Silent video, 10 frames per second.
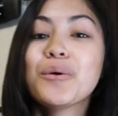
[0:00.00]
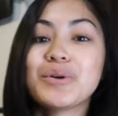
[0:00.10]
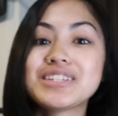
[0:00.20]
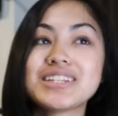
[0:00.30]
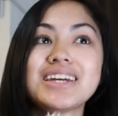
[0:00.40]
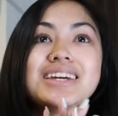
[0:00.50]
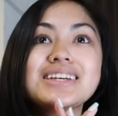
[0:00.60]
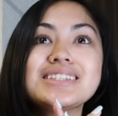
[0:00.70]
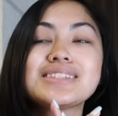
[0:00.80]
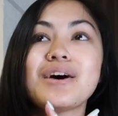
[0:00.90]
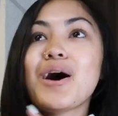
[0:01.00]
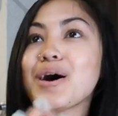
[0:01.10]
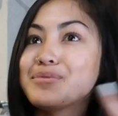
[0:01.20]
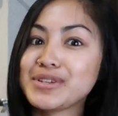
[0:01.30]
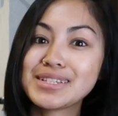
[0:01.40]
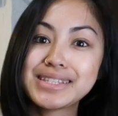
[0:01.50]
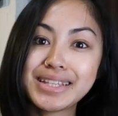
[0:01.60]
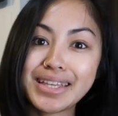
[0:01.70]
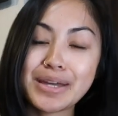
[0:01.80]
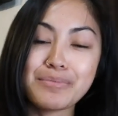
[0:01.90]
which is
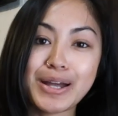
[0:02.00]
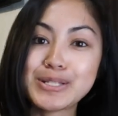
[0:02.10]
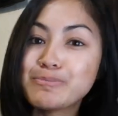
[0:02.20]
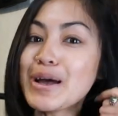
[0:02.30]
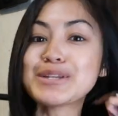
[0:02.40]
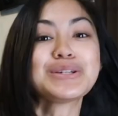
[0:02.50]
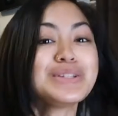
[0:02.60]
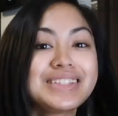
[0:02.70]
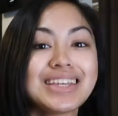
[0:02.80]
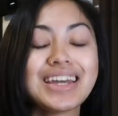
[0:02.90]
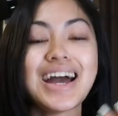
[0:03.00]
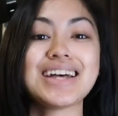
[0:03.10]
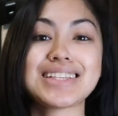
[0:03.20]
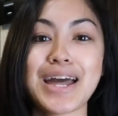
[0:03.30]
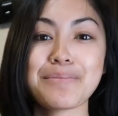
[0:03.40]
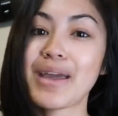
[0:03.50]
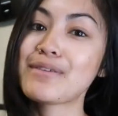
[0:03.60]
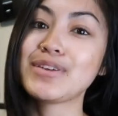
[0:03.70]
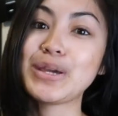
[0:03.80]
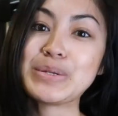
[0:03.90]
obviously my specialty as I
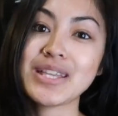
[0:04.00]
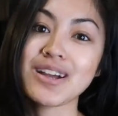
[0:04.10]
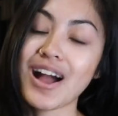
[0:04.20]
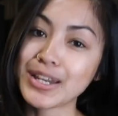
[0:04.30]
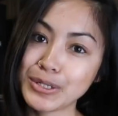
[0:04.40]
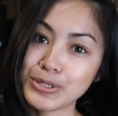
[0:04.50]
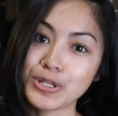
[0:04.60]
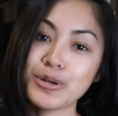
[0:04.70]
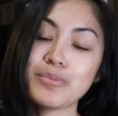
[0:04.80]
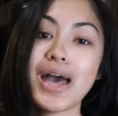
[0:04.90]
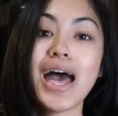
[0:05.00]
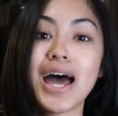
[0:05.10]
make videos here on YouTube.